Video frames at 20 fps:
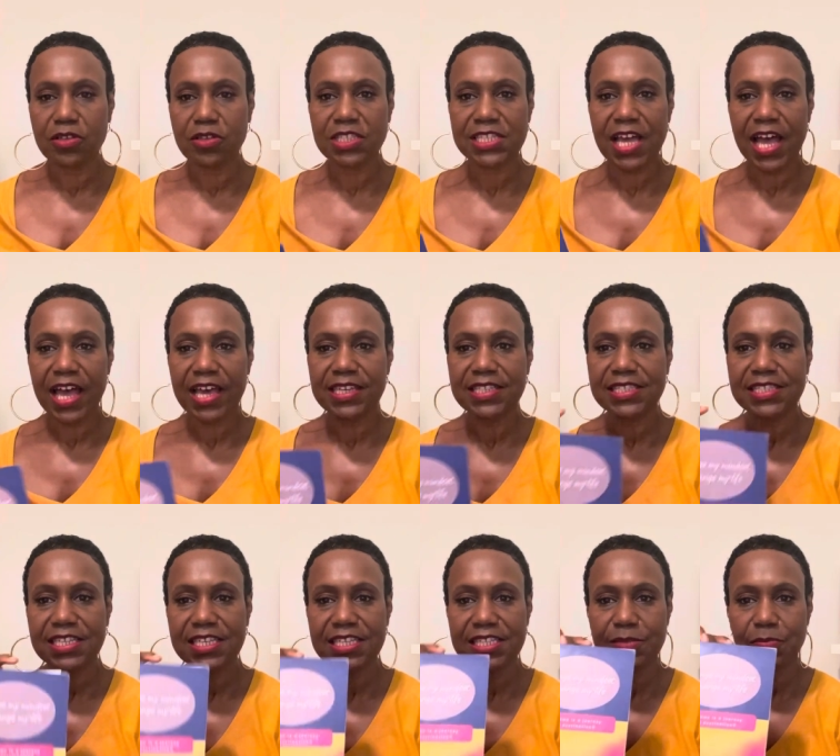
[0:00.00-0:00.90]
size,
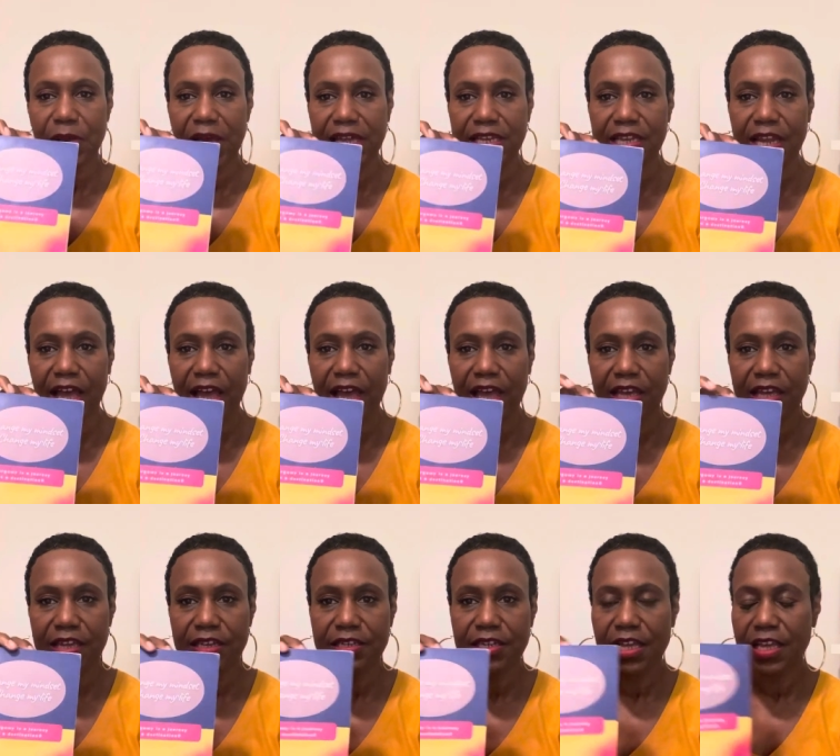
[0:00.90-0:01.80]
6 by
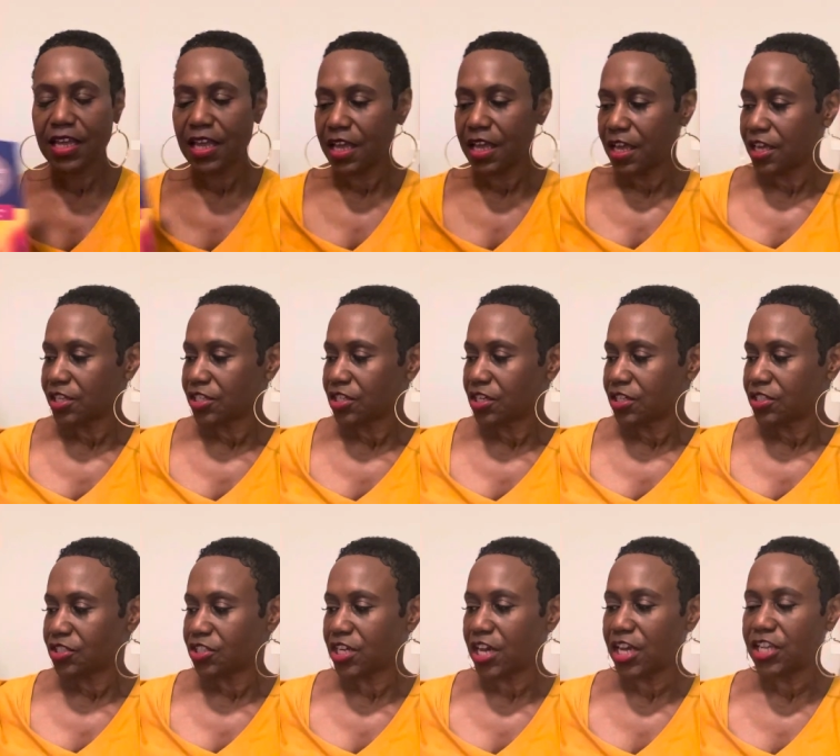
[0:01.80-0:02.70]
9.
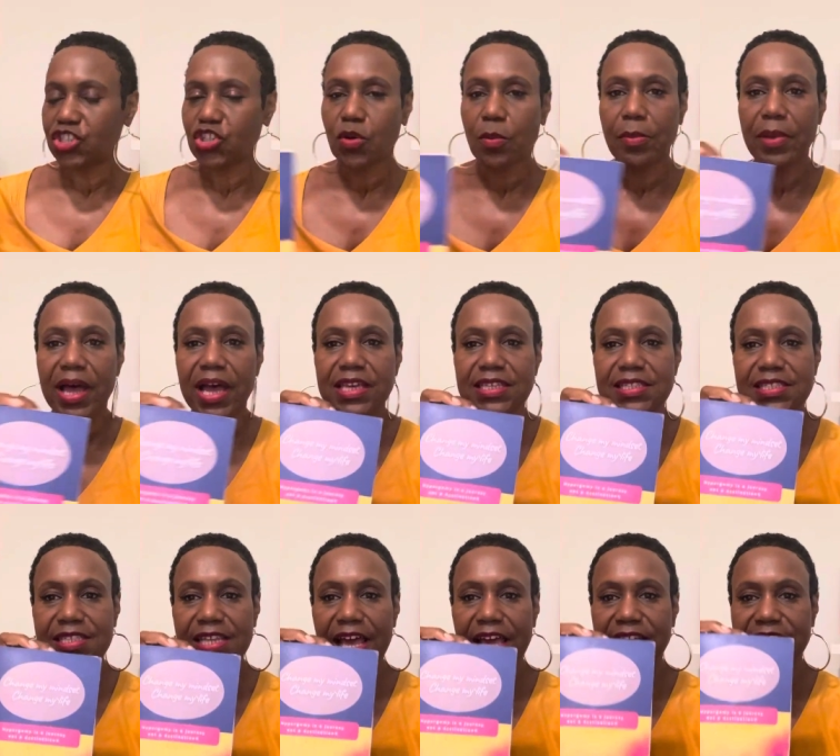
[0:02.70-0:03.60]
Change your
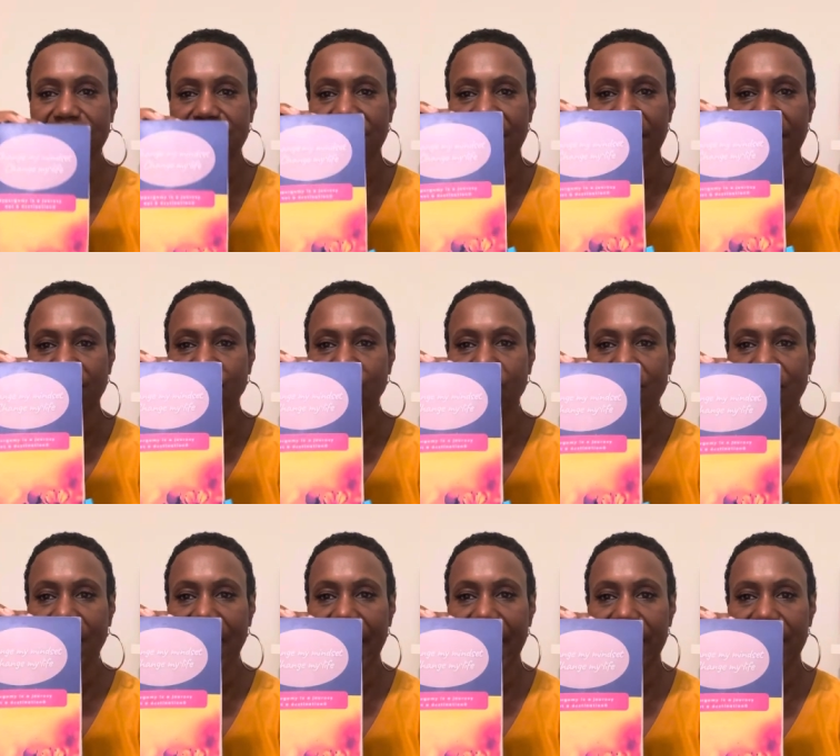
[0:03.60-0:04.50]
mindset, change your
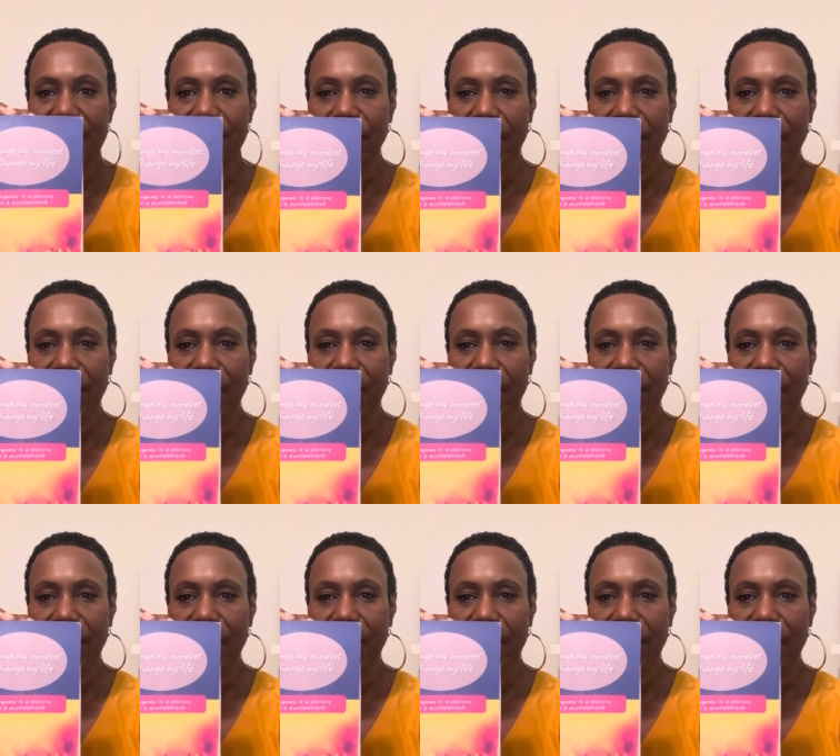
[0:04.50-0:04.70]
life.